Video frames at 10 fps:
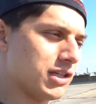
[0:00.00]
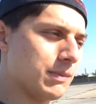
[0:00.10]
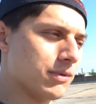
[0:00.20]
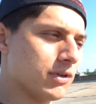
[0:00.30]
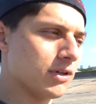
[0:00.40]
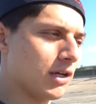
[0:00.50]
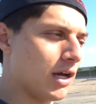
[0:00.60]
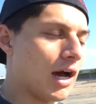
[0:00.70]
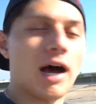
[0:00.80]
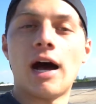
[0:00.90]
deeper.
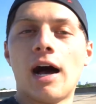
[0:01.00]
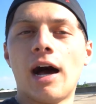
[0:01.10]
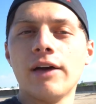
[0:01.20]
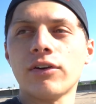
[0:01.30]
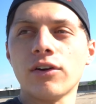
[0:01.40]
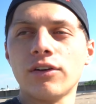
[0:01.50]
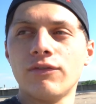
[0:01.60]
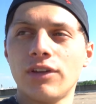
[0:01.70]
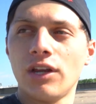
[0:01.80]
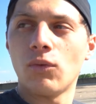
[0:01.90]
I've heard
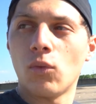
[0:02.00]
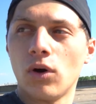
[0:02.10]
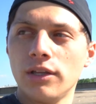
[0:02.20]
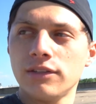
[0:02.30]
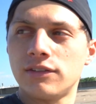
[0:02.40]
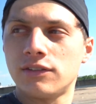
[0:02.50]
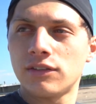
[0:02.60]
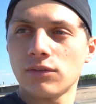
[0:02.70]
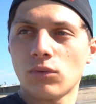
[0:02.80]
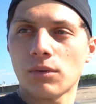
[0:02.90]
an NVIDIA
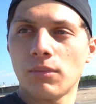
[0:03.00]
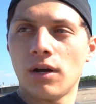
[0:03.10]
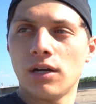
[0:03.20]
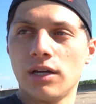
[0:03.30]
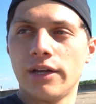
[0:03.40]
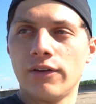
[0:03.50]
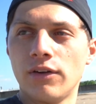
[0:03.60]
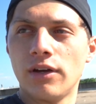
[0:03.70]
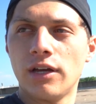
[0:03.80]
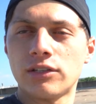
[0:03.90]
once. One of my
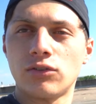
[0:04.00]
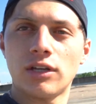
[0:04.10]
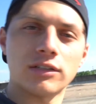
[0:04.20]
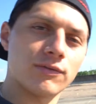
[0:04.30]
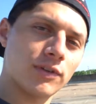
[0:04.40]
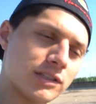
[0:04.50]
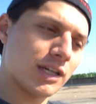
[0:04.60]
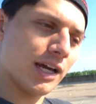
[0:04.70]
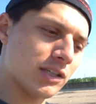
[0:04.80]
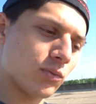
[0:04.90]
S2000 friends
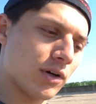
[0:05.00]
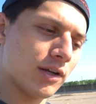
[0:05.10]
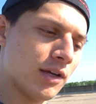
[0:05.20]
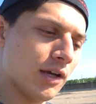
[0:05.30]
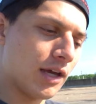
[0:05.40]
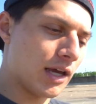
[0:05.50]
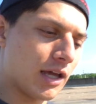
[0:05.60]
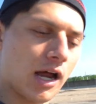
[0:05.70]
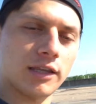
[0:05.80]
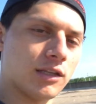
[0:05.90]
has one,
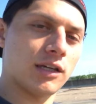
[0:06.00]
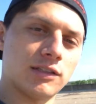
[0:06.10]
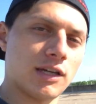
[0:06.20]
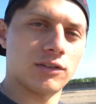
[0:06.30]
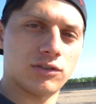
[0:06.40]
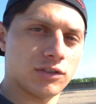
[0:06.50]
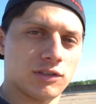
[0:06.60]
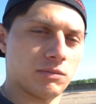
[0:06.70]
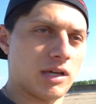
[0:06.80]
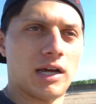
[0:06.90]
and I think it sounds
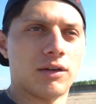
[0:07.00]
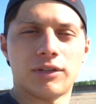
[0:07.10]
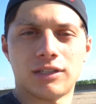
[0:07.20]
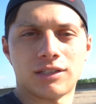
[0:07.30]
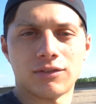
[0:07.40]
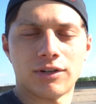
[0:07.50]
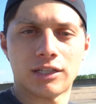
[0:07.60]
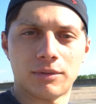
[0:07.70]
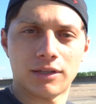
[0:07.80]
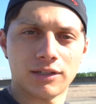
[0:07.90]
I don't think it sounds
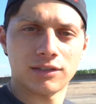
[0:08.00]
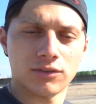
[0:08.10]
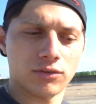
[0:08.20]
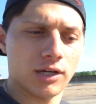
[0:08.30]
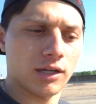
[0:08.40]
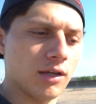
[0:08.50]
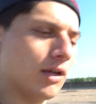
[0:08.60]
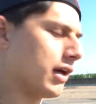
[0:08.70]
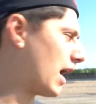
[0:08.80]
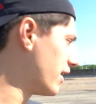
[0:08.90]
raspy, I think it sounds great.
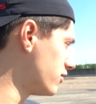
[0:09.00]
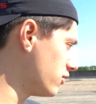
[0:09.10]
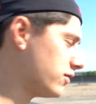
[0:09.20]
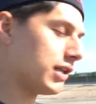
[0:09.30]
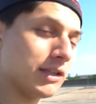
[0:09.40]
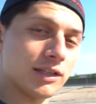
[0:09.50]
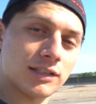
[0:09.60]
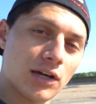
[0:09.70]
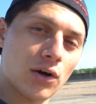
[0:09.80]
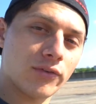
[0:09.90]
I do think
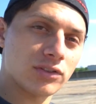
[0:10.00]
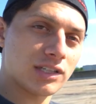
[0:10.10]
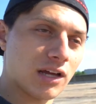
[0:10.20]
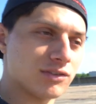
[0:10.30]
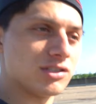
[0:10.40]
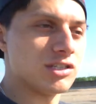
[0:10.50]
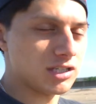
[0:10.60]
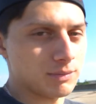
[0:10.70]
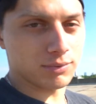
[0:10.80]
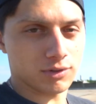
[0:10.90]
this, however, sounds
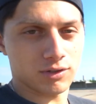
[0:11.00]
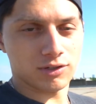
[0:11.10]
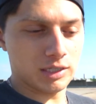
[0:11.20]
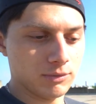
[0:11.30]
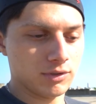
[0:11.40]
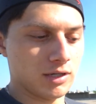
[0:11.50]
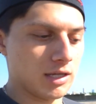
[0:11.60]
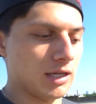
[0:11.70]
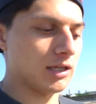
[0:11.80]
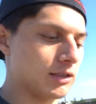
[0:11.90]
deeper than
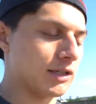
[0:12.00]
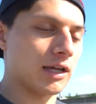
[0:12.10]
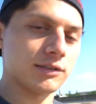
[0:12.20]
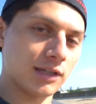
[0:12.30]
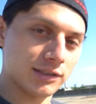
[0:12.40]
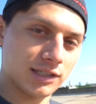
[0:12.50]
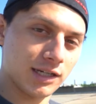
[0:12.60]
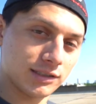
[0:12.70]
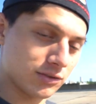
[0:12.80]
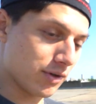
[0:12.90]
his. Now, it's not
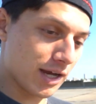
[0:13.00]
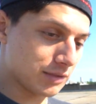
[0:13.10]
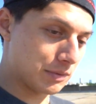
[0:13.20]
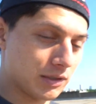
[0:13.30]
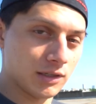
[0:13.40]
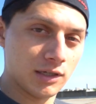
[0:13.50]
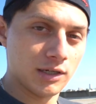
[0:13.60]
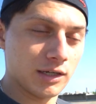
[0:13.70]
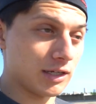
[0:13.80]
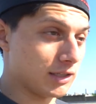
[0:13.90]
saying it's raspy.
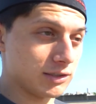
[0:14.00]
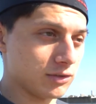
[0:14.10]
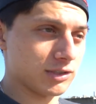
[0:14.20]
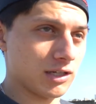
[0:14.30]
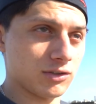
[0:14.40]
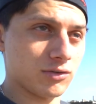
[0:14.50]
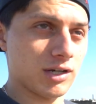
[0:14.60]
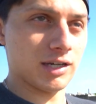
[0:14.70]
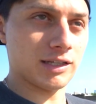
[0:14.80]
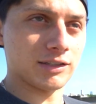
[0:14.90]
His still sounds
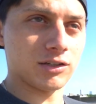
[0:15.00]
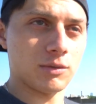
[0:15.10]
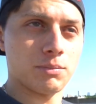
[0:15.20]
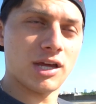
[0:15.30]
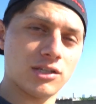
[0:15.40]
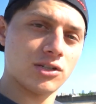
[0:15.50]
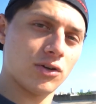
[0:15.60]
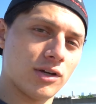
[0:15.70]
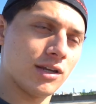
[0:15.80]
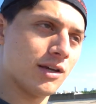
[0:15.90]
great, it has a good pitch
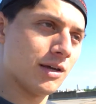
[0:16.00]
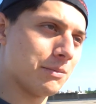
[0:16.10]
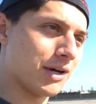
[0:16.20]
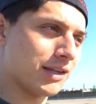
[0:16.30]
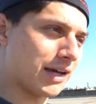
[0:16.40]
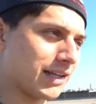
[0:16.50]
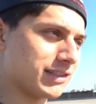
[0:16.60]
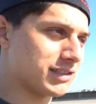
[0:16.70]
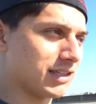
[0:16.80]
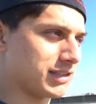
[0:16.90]
to it, but I
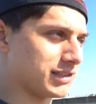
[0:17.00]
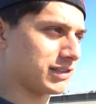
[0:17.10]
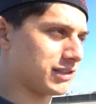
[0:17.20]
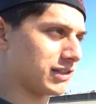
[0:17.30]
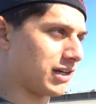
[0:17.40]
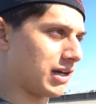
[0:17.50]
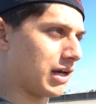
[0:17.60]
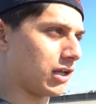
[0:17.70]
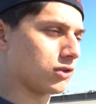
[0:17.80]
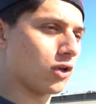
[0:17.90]
just think this is
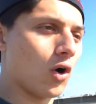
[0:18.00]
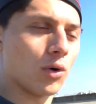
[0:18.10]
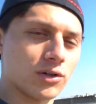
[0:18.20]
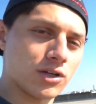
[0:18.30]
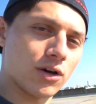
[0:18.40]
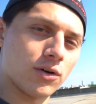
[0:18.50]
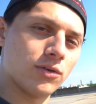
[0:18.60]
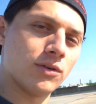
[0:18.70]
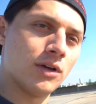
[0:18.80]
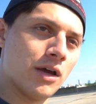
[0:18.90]
a lower
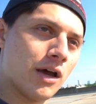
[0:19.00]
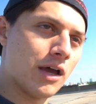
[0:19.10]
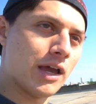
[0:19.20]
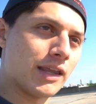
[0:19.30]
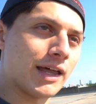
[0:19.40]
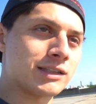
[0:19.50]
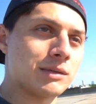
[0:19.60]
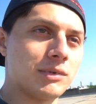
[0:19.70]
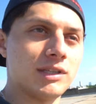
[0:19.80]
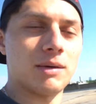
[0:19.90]
tone, and that's
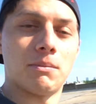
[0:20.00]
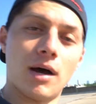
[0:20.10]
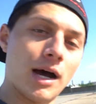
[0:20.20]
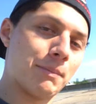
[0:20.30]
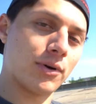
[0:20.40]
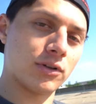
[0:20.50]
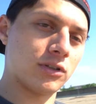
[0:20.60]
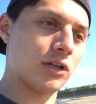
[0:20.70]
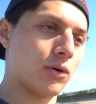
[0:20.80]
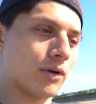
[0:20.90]
something that I'm
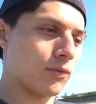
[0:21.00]
personally going